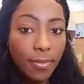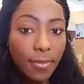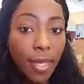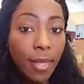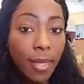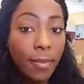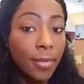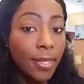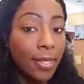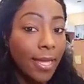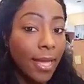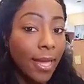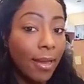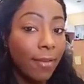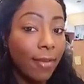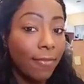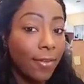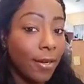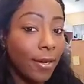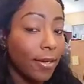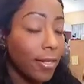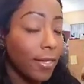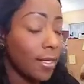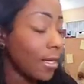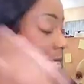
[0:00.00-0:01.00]
But they are
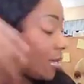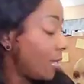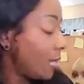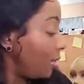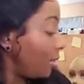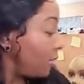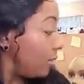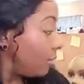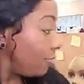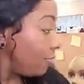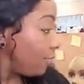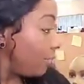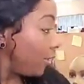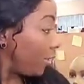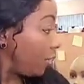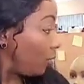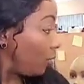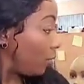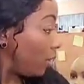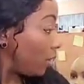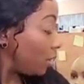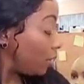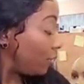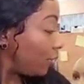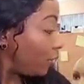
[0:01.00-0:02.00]
very, very
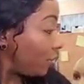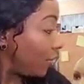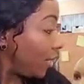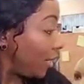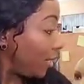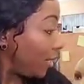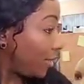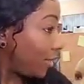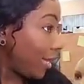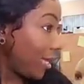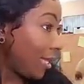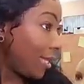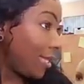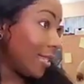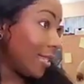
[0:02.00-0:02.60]
wonderful, and they